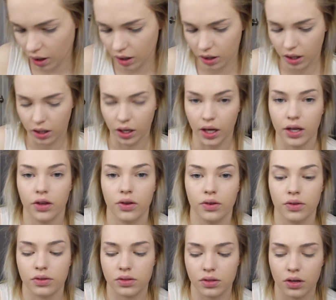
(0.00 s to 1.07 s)
And I
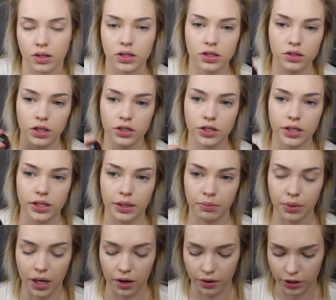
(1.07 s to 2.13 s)
use Anastasia Dip
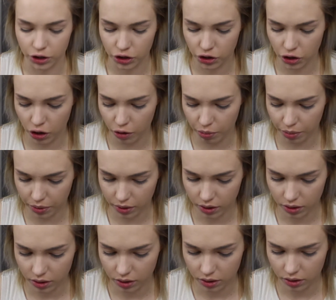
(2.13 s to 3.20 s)
Brow in Taupe,
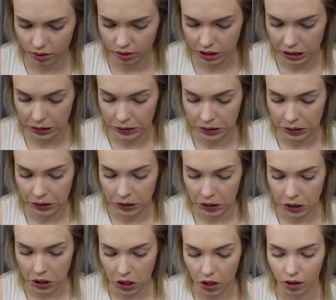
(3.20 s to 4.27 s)

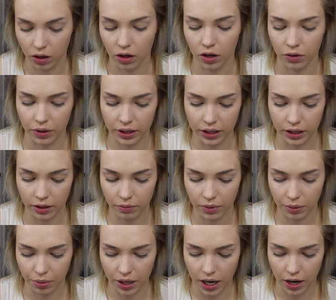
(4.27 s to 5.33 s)
along with
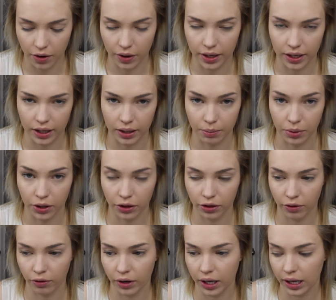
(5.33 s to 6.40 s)
Gimmebrow in number
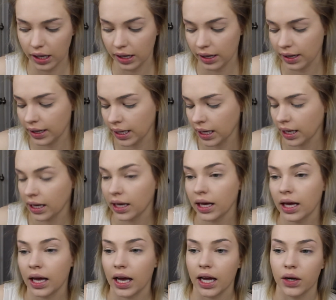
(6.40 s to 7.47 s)
3.
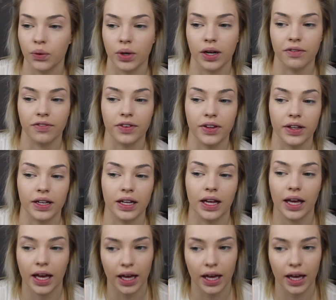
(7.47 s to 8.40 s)
And when I'm feeling